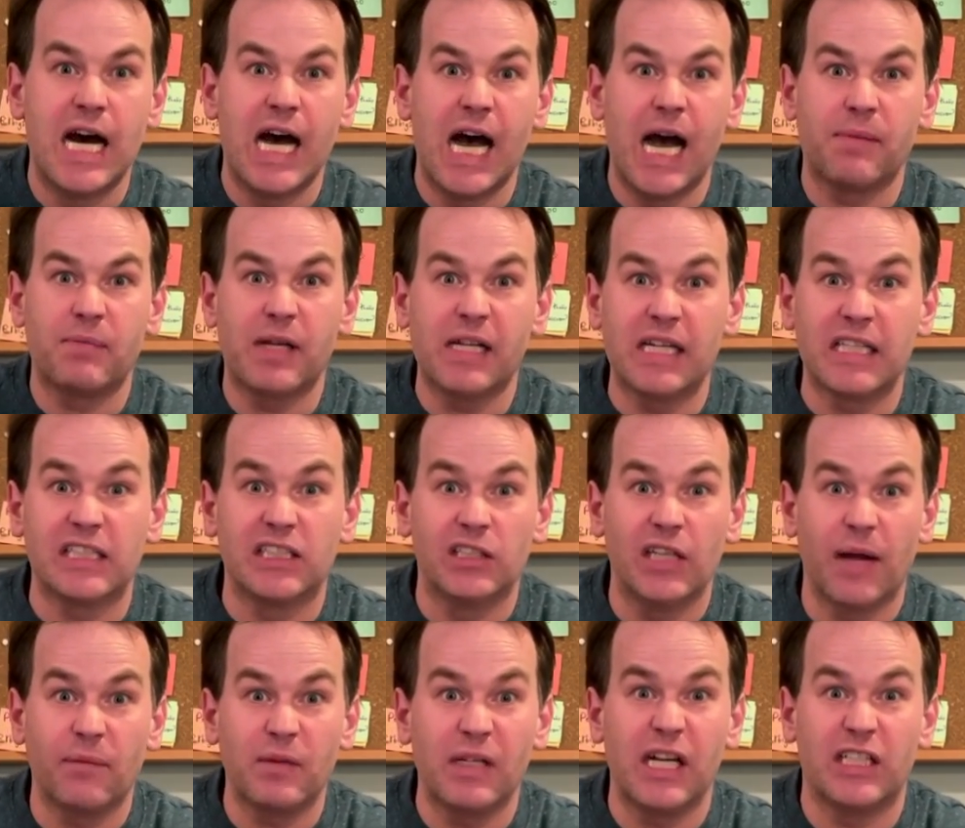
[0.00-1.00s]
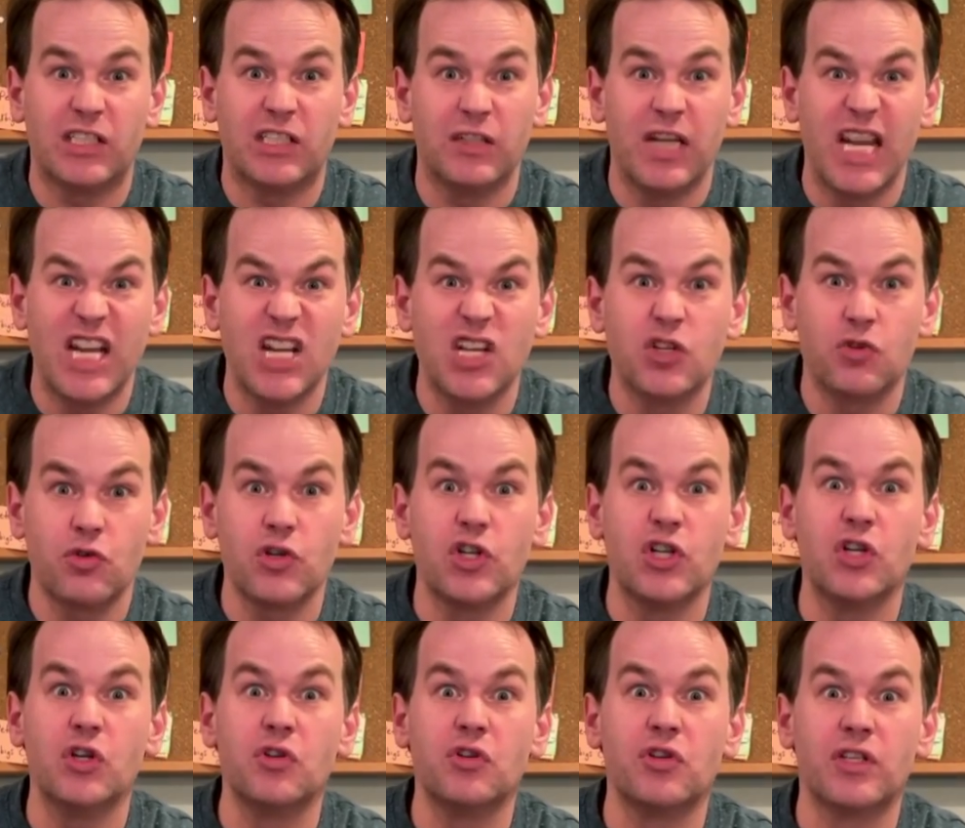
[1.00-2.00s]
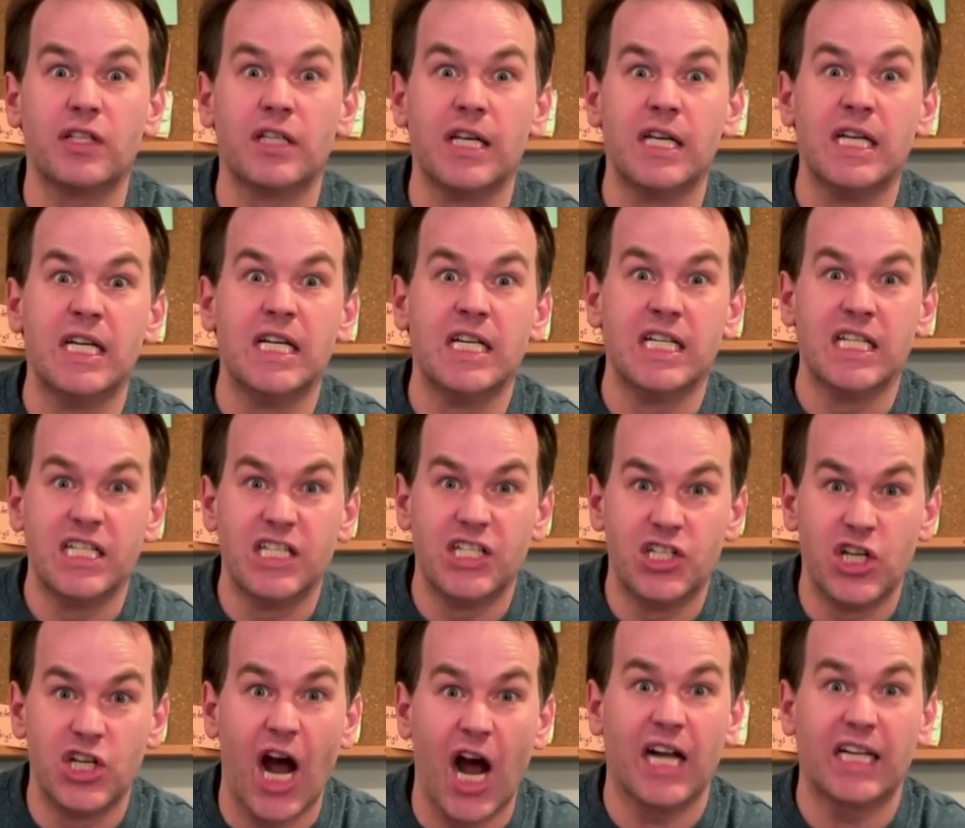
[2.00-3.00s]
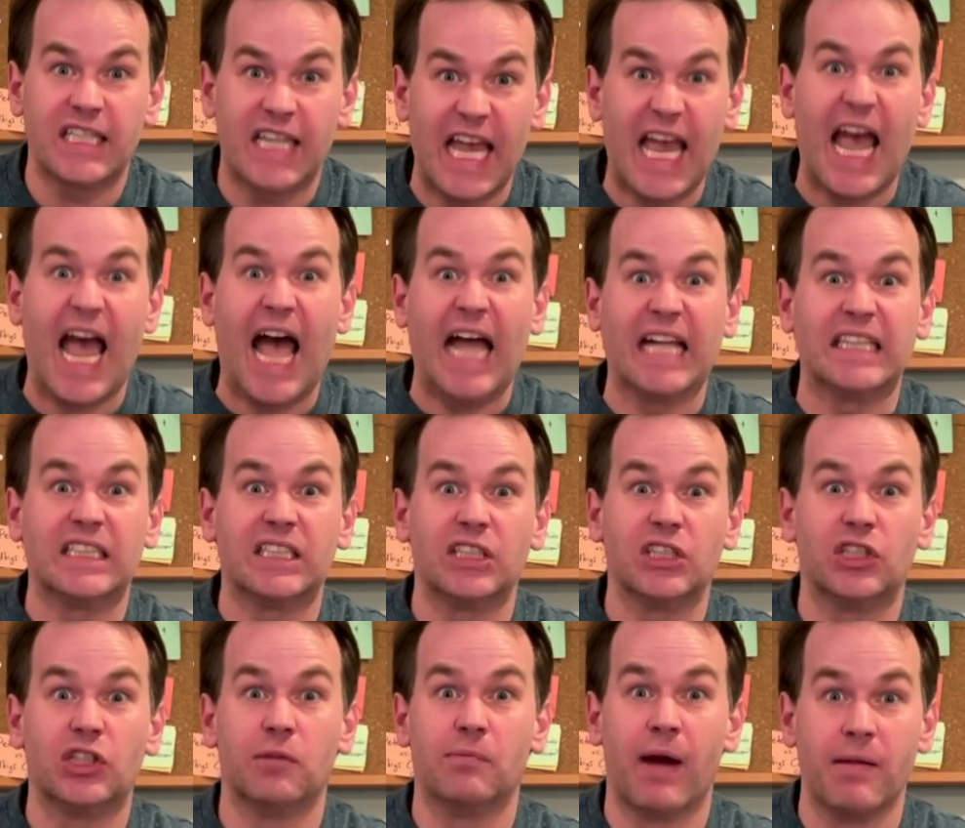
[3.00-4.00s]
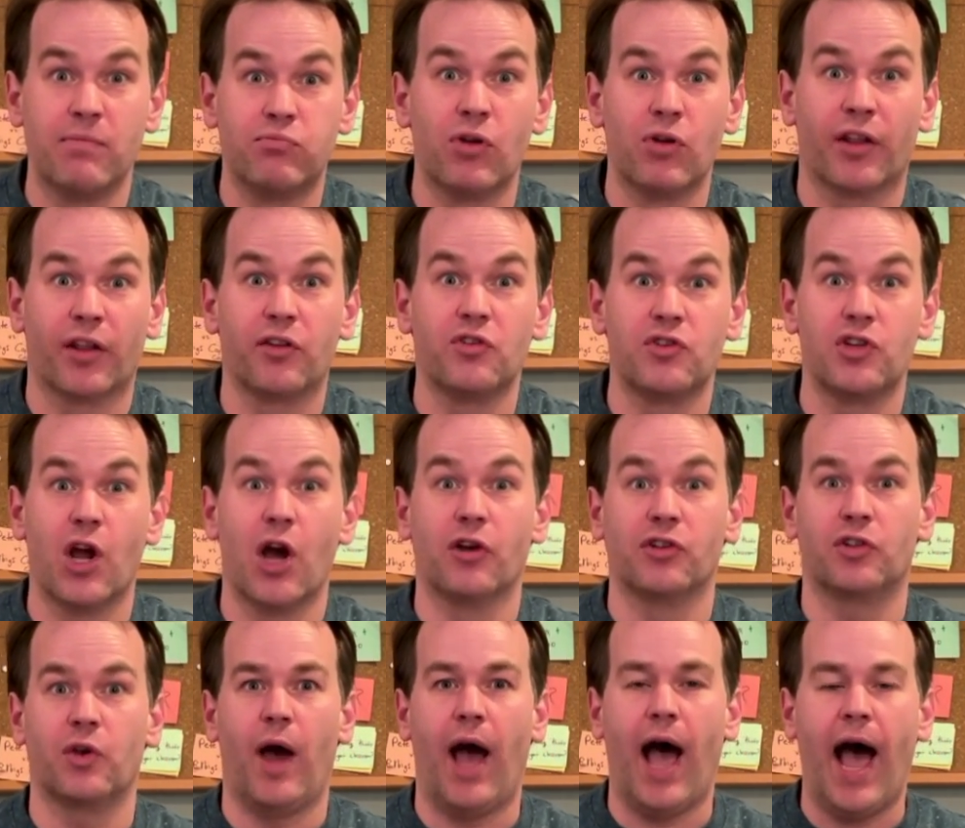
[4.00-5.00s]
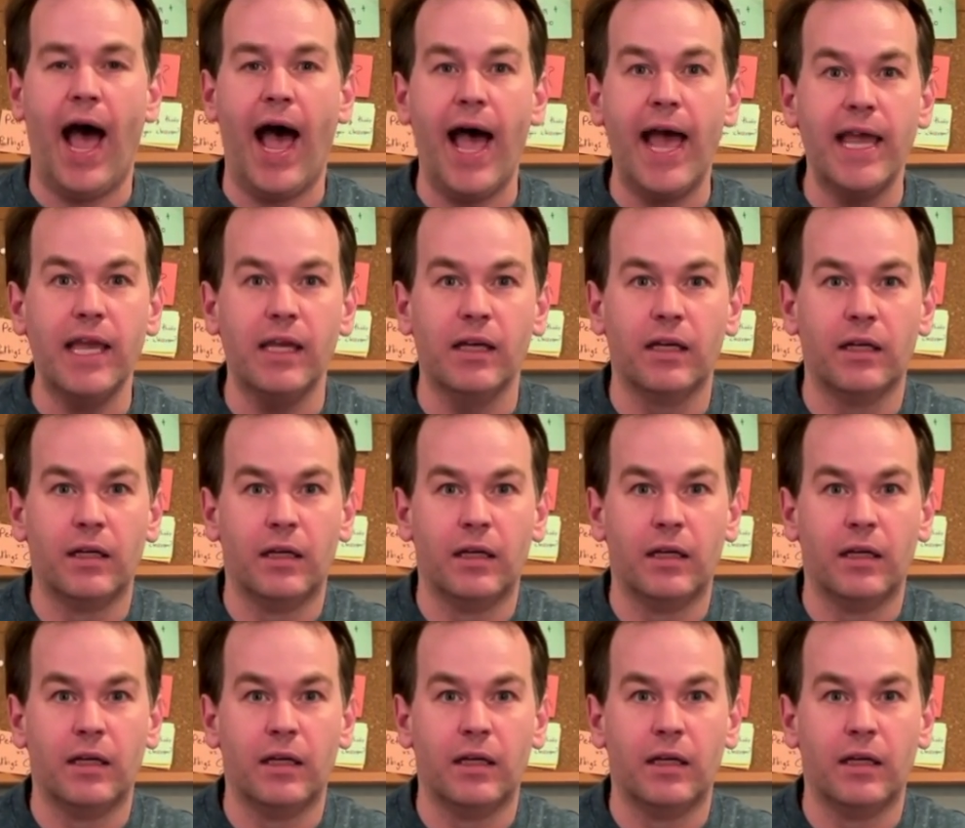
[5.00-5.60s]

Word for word: I'm gonna, I'm gonna introduce John Katz to my brother Joe. So I.